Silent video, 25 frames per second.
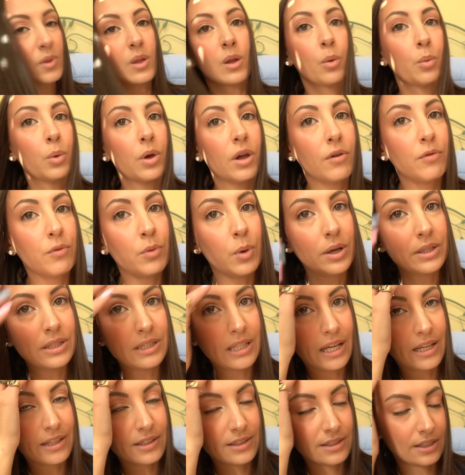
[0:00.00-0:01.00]
We have one
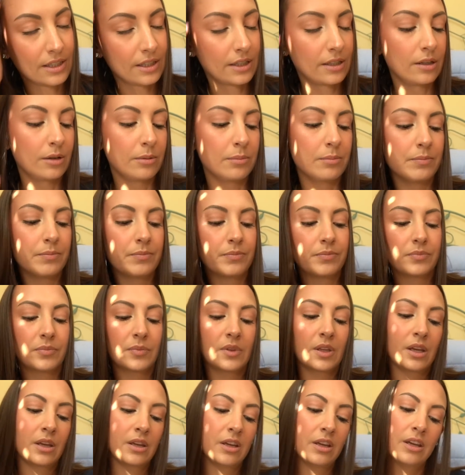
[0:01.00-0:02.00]
last item,
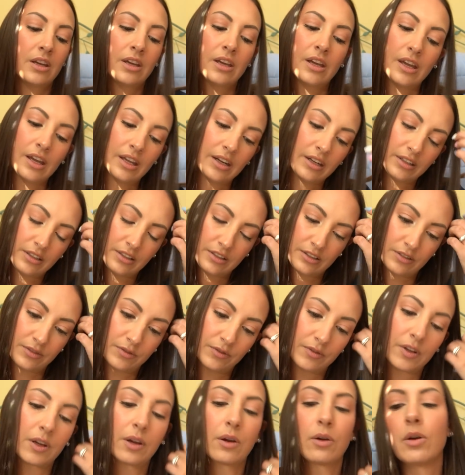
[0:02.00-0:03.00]
and it's
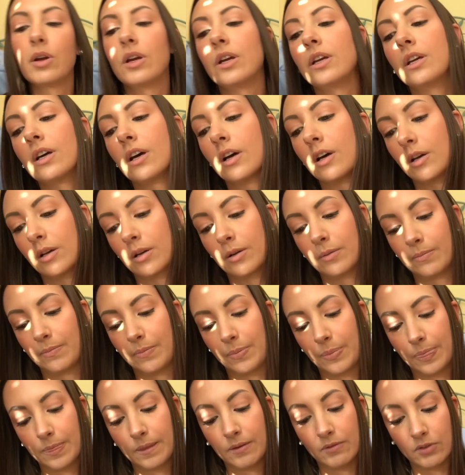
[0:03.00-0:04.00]
very, um,
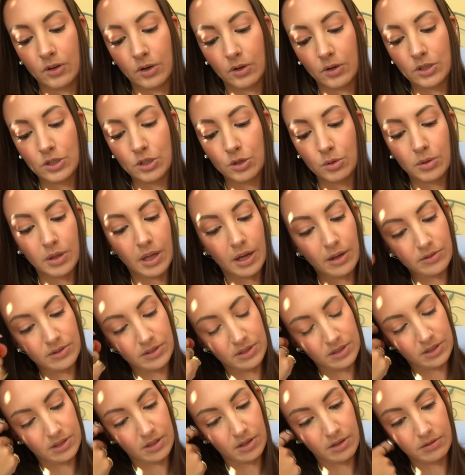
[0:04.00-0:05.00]
very
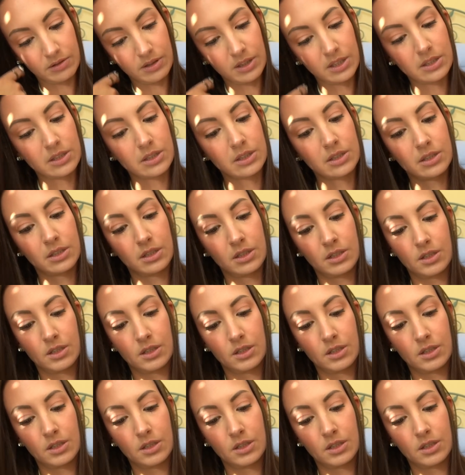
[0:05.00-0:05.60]
2000s of us.